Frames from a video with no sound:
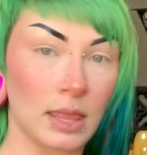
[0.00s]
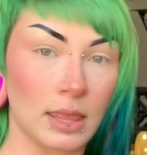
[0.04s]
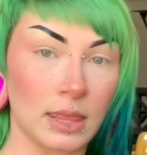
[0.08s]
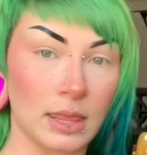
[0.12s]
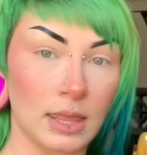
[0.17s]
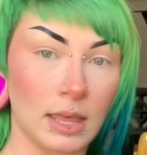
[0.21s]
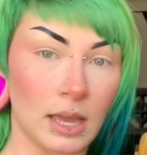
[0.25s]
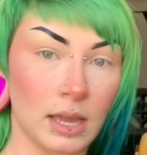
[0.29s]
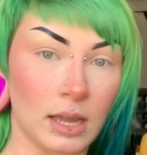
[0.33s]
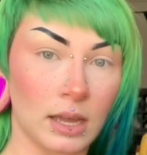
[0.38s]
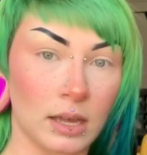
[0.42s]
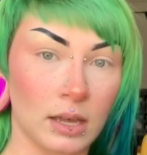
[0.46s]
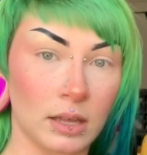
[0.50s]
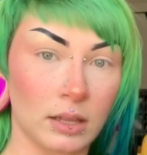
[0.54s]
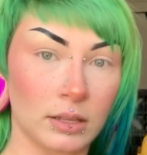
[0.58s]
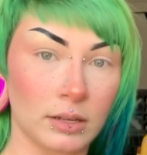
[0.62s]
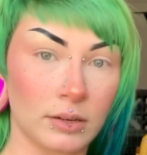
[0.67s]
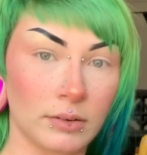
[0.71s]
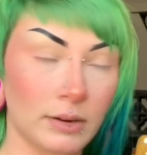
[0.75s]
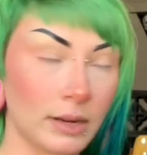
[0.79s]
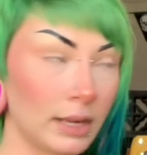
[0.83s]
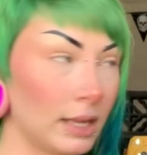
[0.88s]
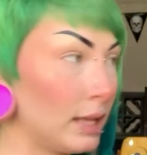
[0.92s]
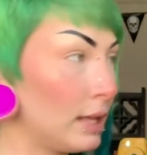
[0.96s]
that
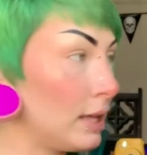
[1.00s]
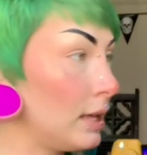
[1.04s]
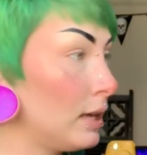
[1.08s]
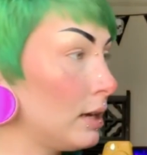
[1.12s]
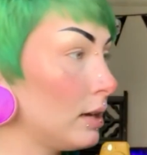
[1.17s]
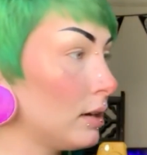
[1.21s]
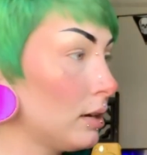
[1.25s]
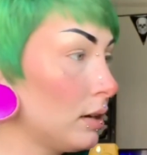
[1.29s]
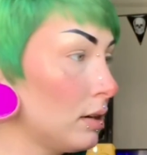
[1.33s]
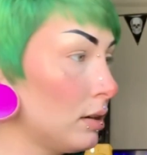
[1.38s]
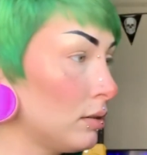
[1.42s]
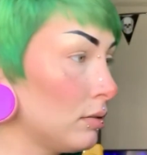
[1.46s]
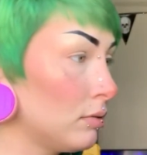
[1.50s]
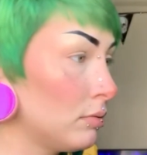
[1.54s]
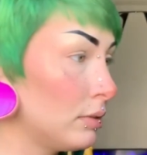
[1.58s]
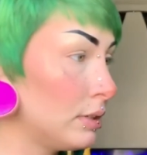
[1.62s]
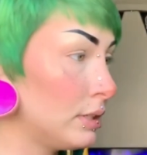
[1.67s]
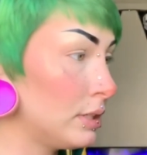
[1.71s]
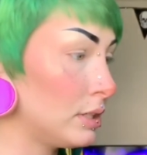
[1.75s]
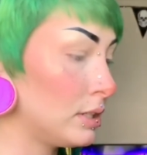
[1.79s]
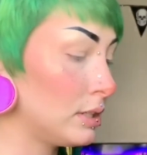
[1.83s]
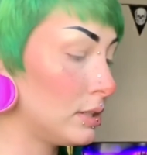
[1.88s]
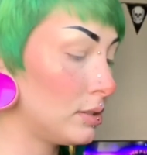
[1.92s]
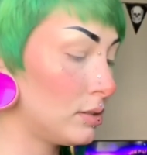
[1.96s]
color right here,
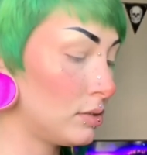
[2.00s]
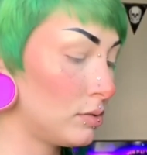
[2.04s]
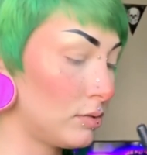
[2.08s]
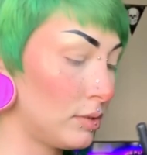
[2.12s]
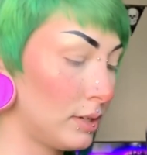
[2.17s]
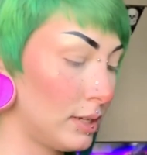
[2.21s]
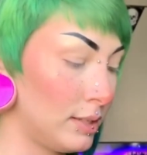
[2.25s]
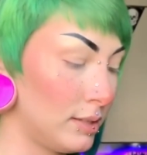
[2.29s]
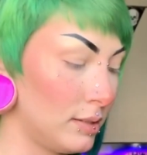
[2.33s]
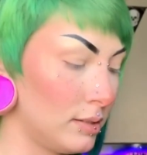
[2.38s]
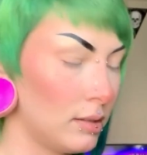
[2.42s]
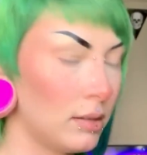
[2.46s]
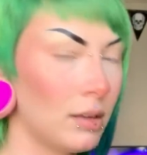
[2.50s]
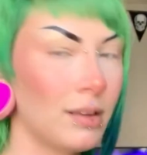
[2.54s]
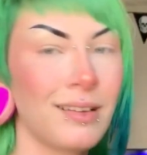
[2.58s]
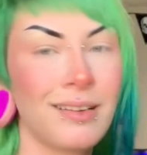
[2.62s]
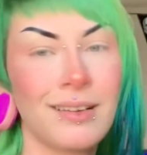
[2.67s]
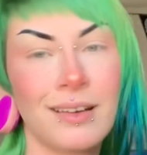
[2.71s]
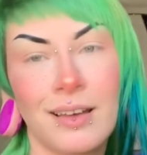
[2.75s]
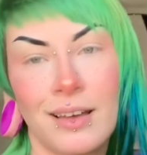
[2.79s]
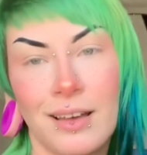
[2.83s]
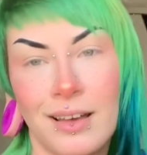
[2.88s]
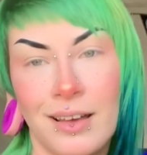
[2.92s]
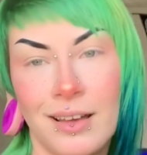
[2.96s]
which is
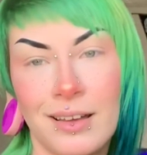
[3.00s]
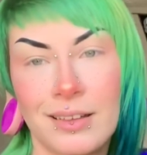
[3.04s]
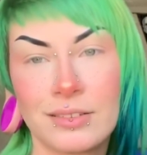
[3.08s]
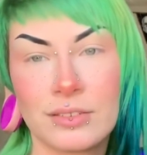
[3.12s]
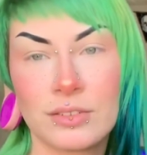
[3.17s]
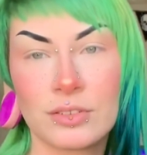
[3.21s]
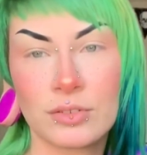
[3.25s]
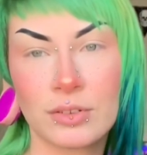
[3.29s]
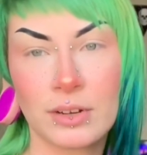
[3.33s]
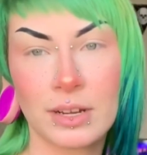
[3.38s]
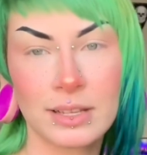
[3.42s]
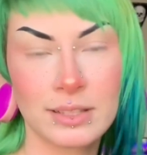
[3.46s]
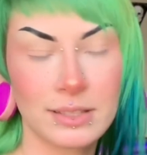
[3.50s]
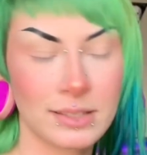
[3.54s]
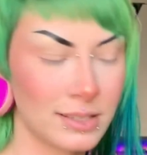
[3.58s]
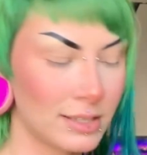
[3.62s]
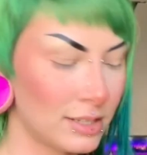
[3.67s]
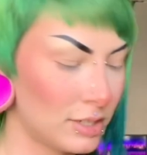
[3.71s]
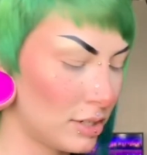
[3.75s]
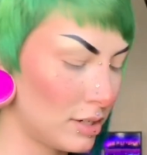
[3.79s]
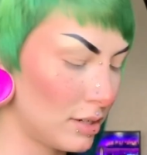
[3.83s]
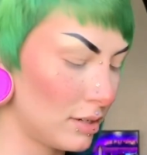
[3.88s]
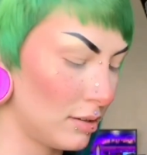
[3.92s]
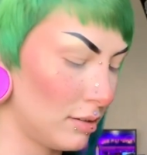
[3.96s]

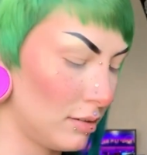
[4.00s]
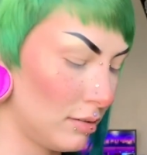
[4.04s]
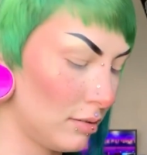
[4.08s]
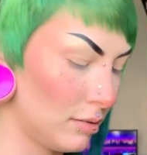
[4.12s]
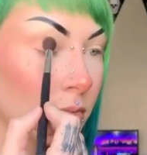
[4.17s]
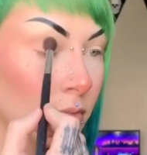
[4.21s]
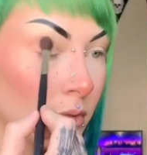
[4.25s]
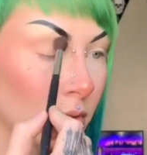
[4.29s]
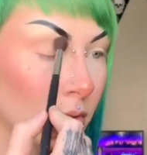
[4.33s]
Transitional.